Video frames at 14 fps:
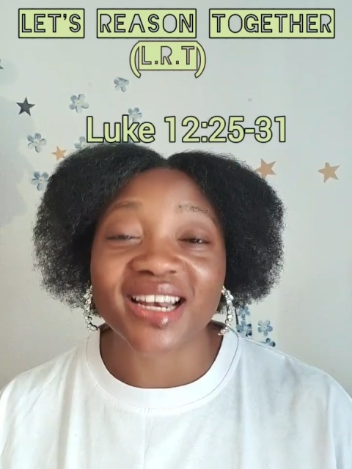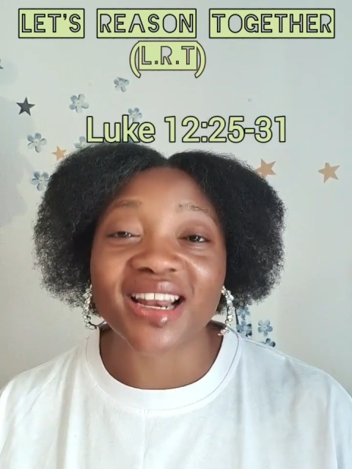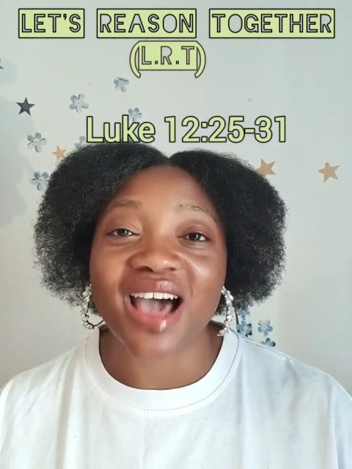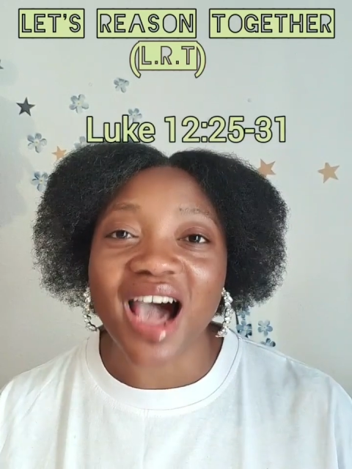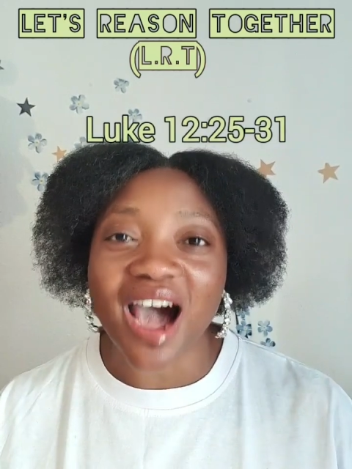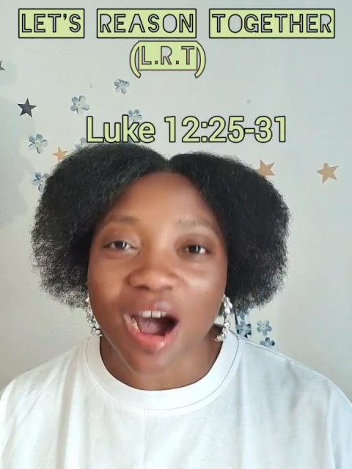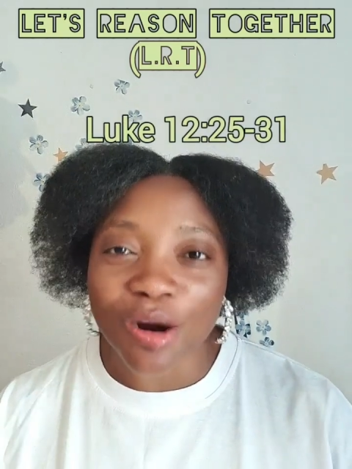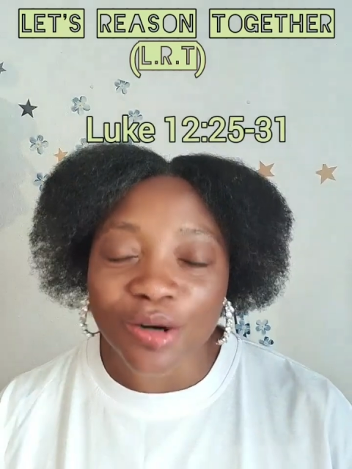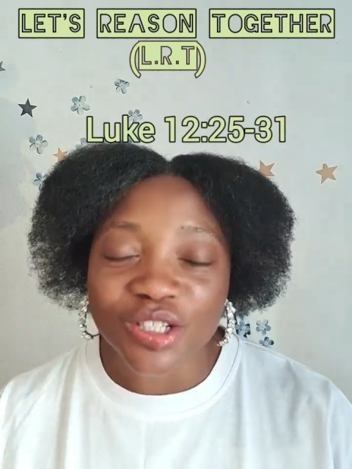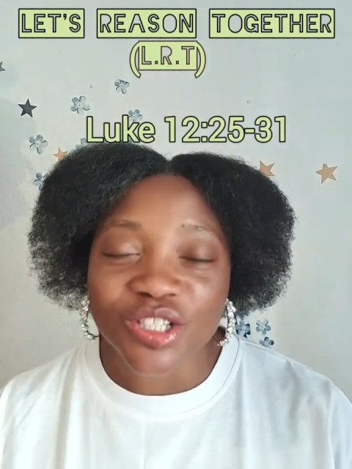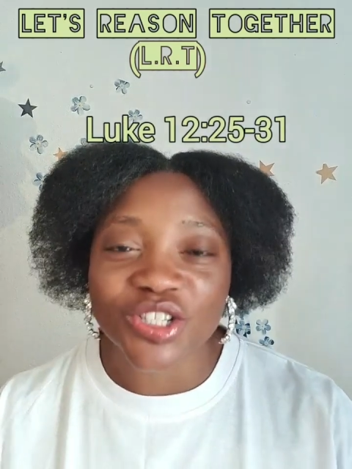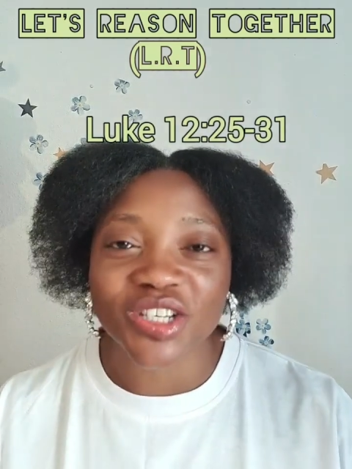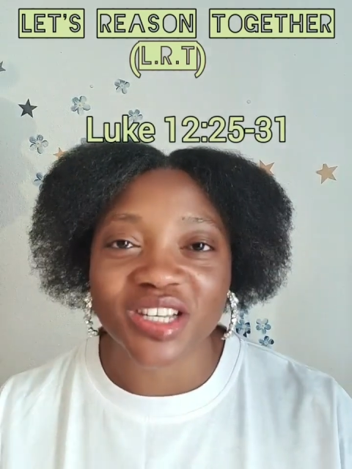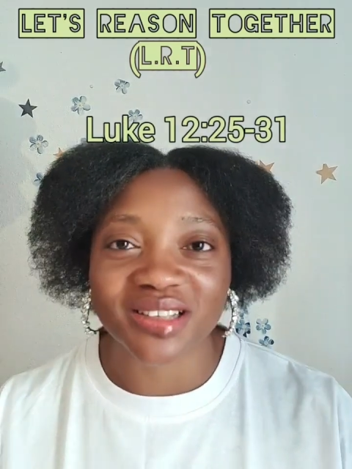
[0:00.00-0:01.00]
an hour
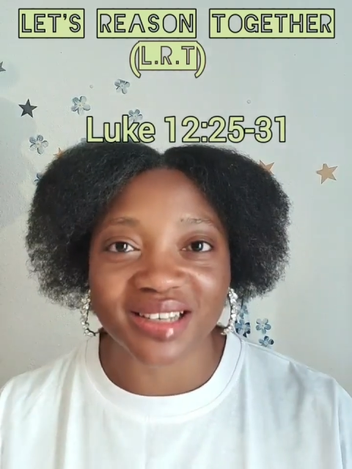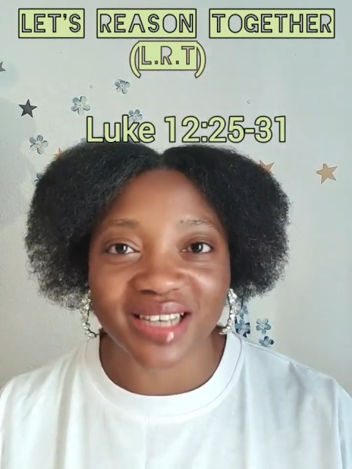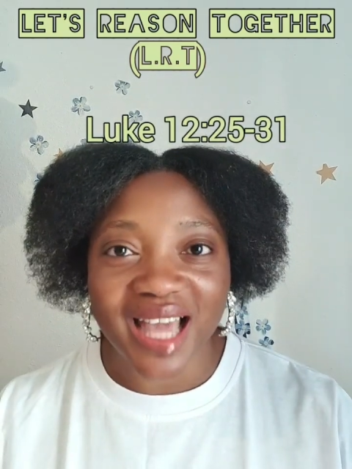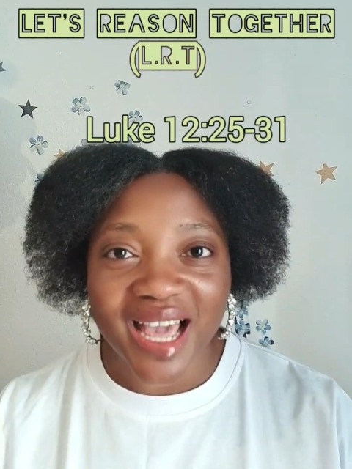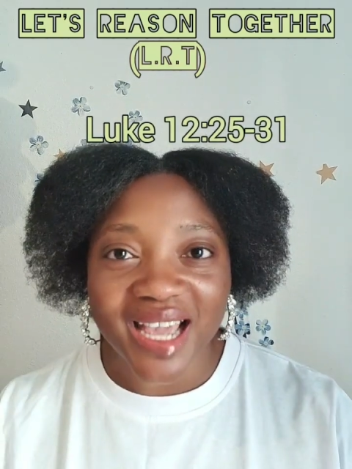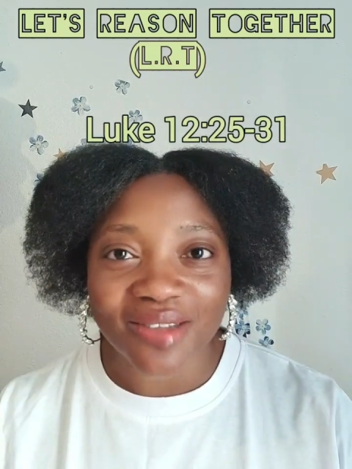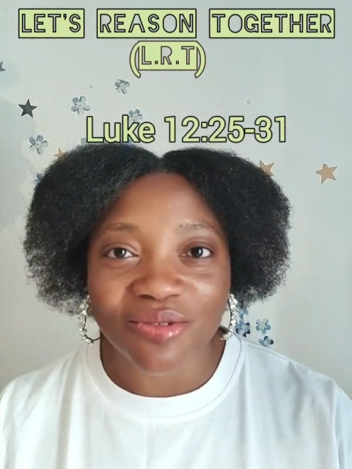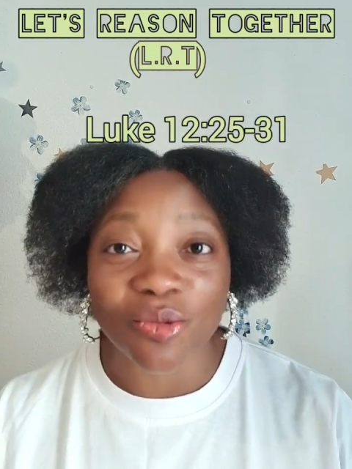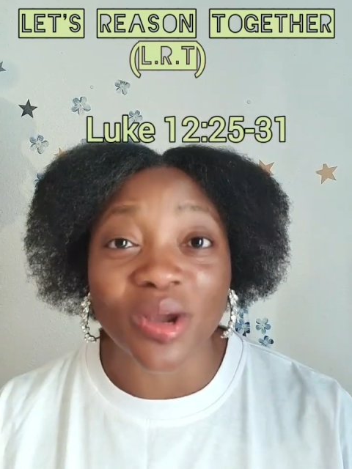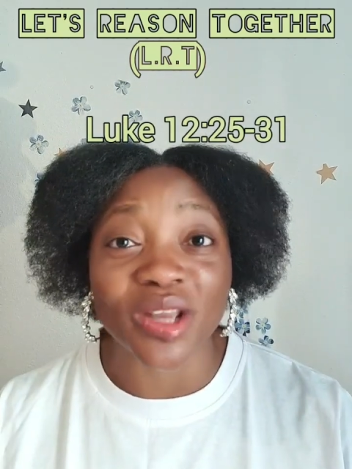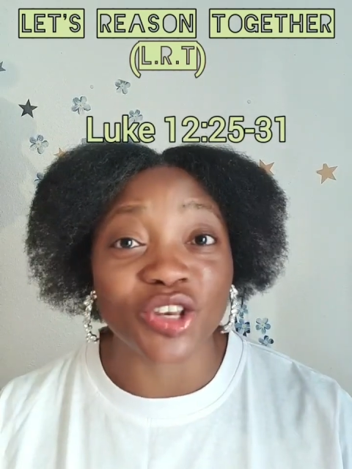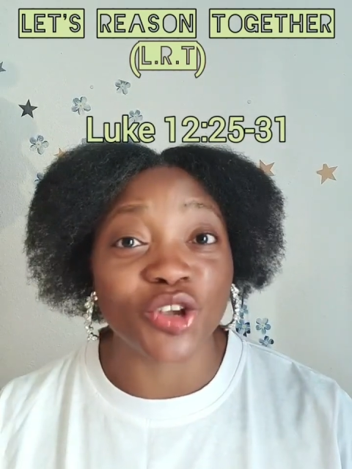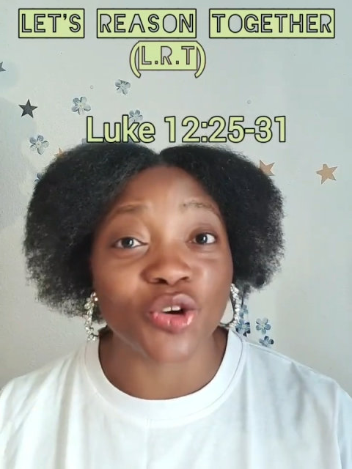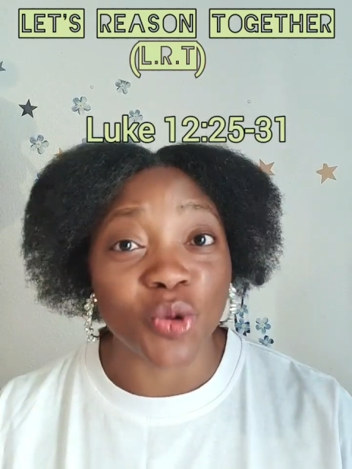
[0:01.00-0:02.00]
to their life
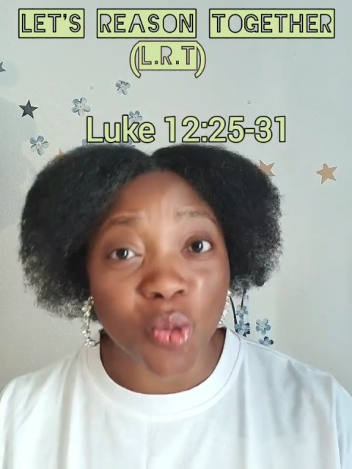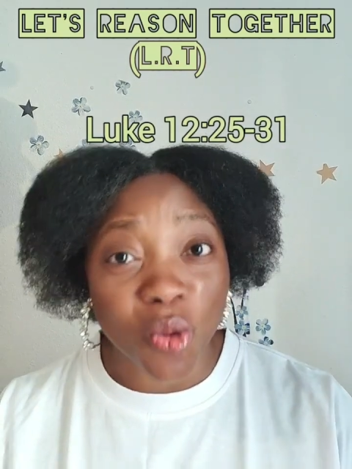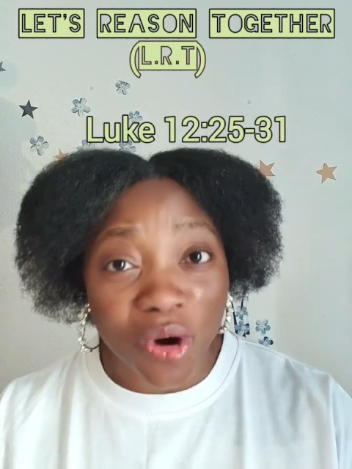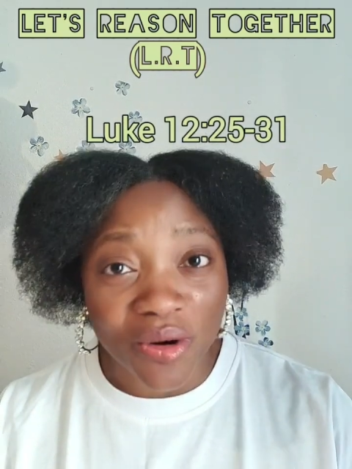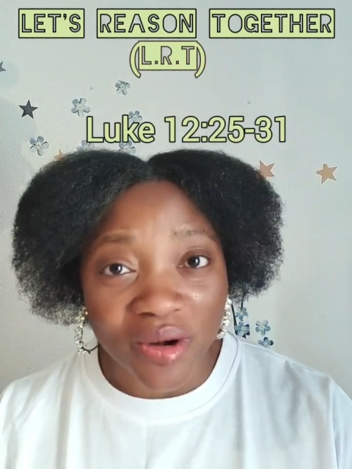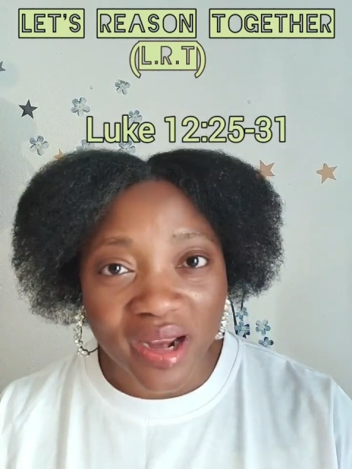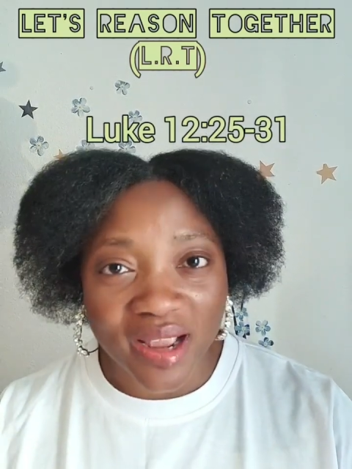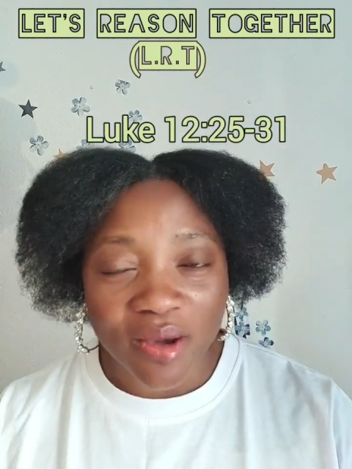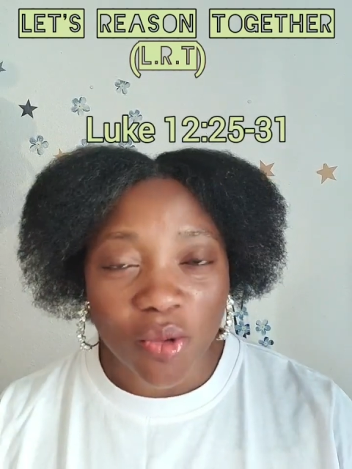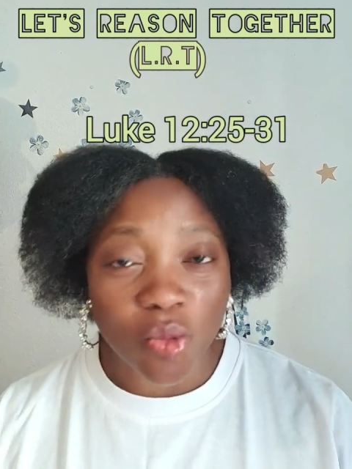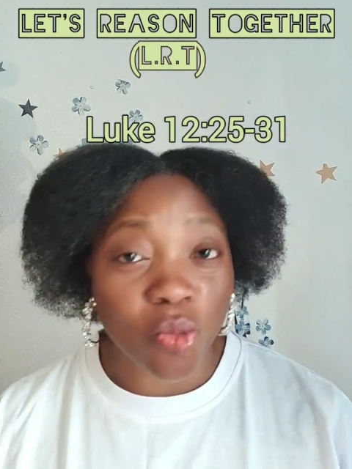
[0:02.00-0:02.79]
when you worry?